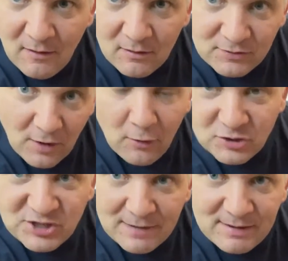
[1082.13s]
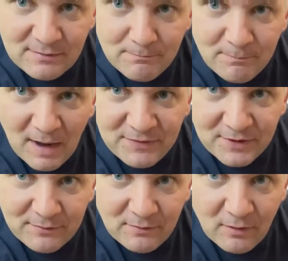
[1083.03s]
or 7
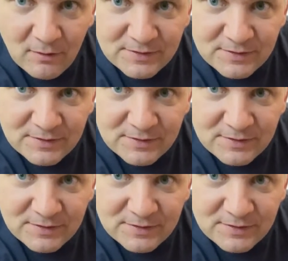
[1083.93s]
pattern over